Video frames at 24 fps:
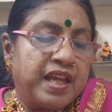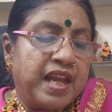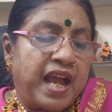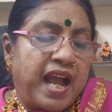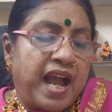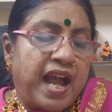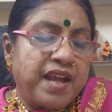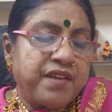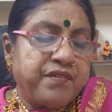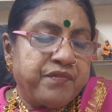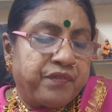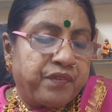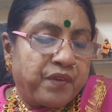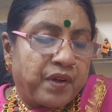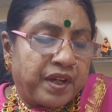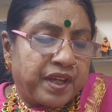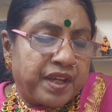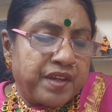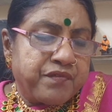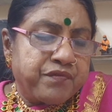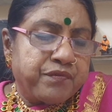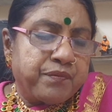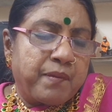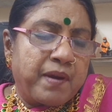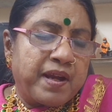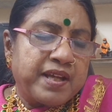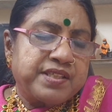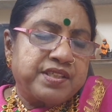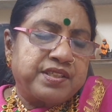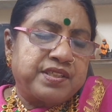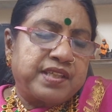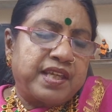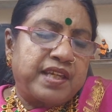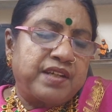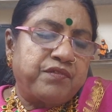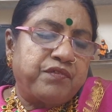I forgive
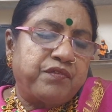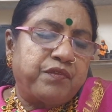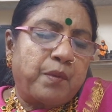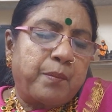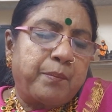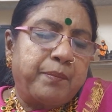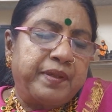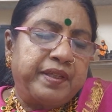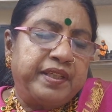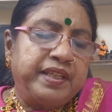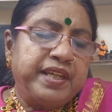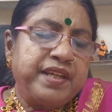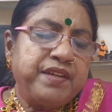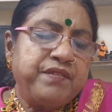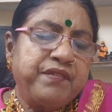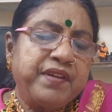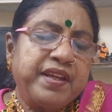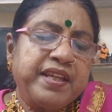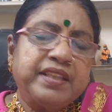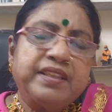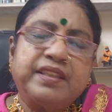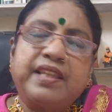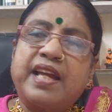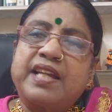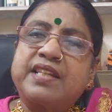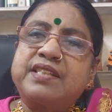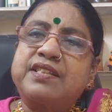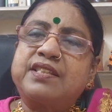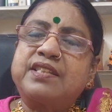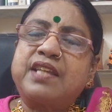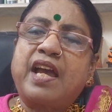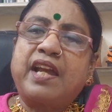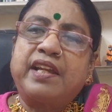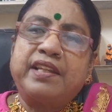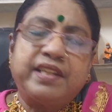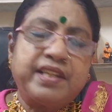myself for believing that
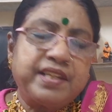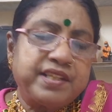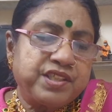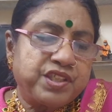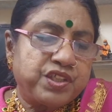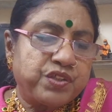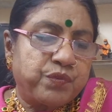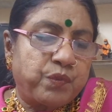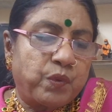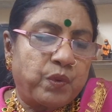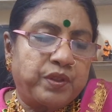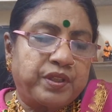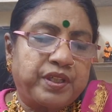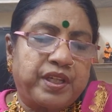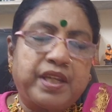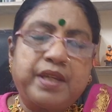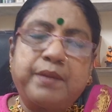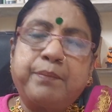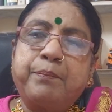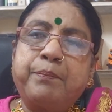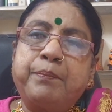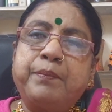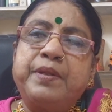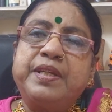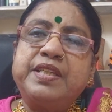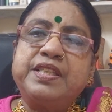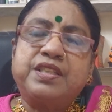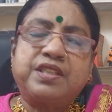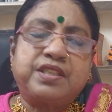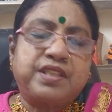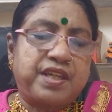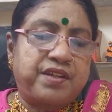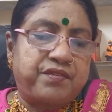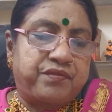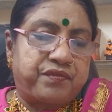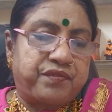silence would keep me
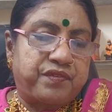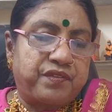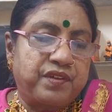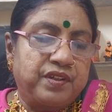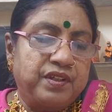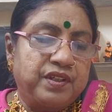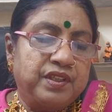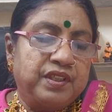safe.